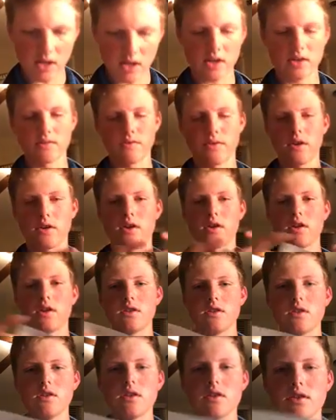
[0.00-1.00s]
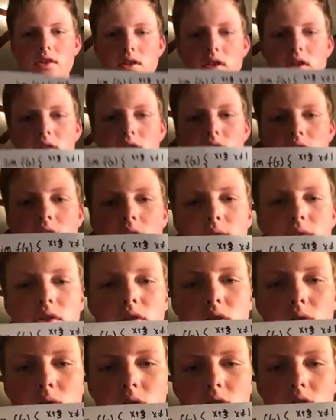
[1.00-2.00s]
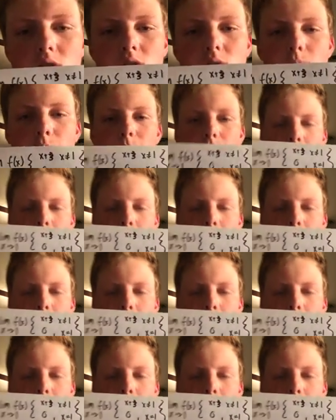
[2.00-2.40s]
that is very easy as it is given to us.